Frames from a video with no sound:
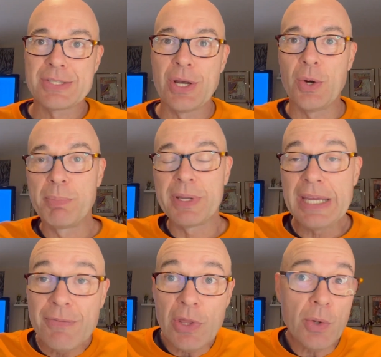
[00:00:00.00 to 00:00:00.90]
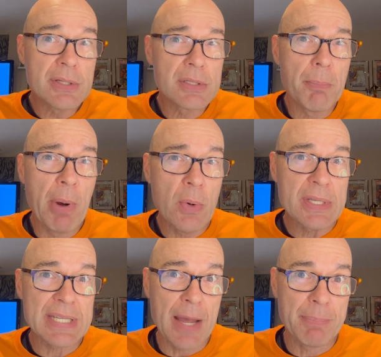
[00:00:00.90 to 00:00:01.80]
So, but even though this is a
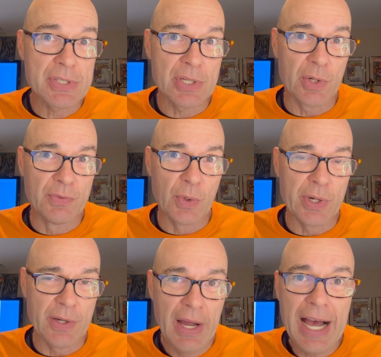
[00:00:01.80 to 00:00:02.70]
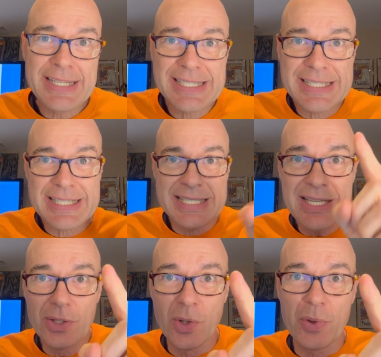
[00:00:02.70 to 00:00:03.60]
bonus episode for you, I
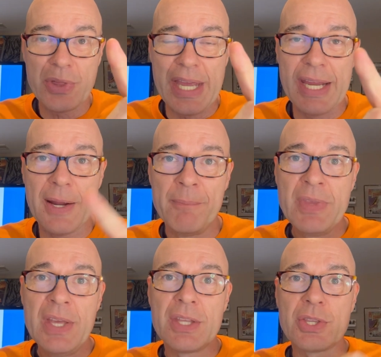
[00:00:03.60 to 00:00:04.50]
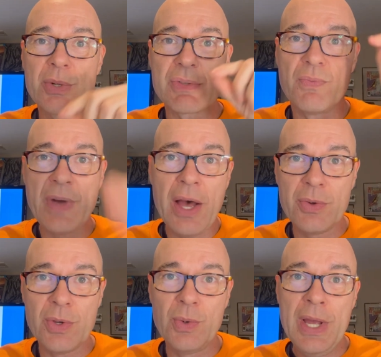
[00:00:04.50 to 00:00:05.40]
still think that there is
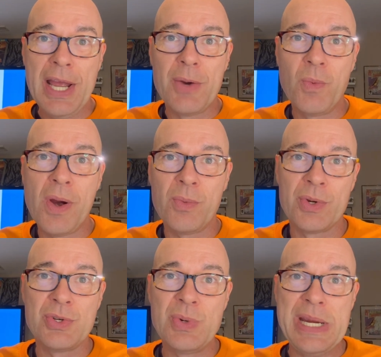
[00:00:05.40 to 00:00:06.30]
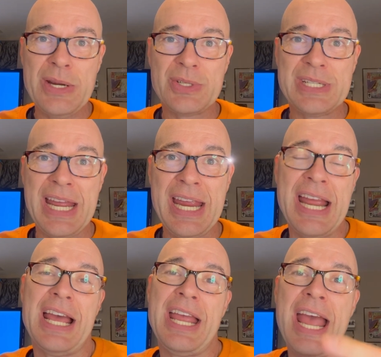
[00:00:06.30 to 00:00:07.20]
value in what we're doing here today,
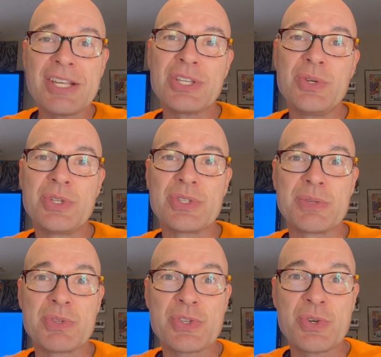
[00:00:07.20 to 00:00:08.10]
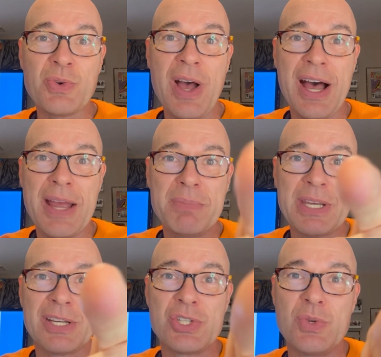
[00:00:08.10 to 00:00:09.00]
and I ask you to subscribe
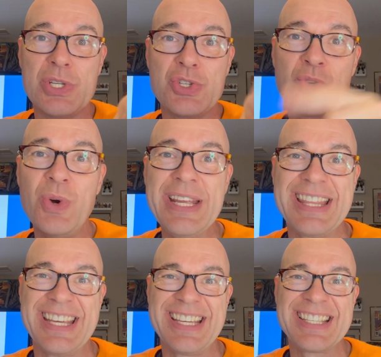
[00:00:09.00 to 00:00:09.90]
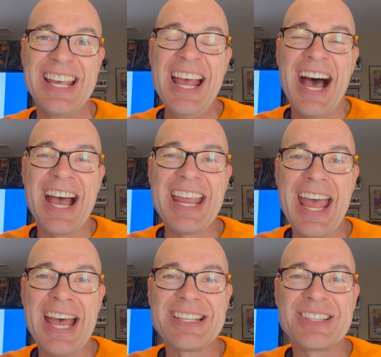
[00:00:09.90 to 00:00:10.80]
because you enjoyed this. I
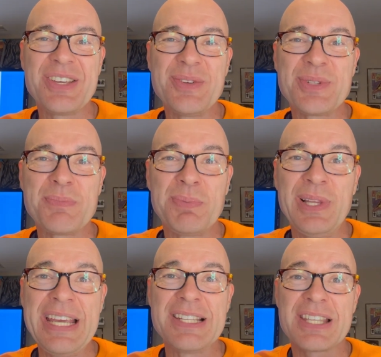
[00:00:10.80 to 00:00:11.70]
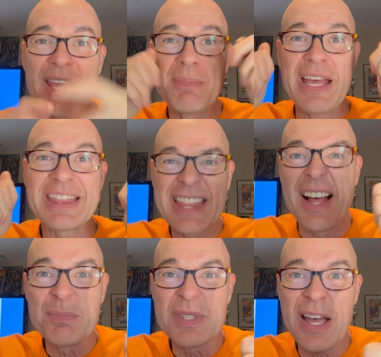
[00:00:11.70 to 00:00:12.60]
ask you to please give me a
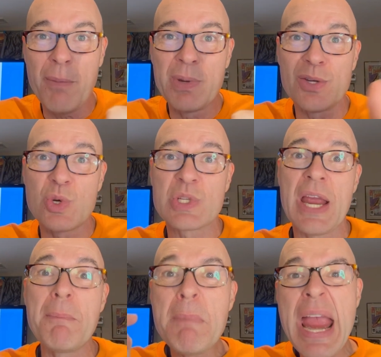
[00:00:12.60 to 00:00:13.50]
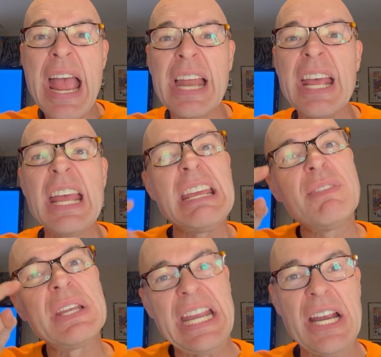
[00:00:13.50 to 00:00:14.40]
thumbs up because you're saying, man, he
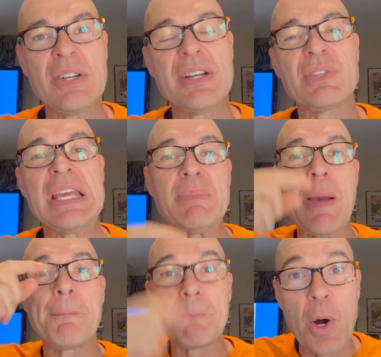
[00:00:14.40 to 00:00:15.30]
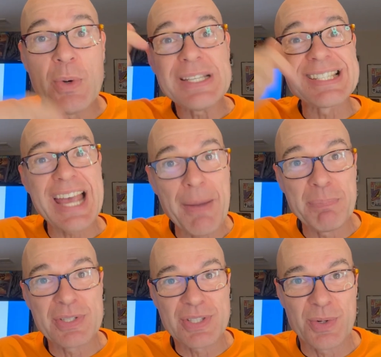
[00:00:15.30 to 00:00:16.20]
even cared enough to give me a bonus
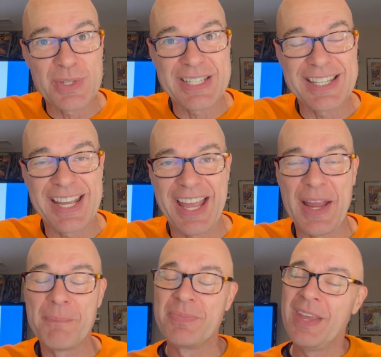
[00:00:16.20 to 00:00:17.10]
episode today.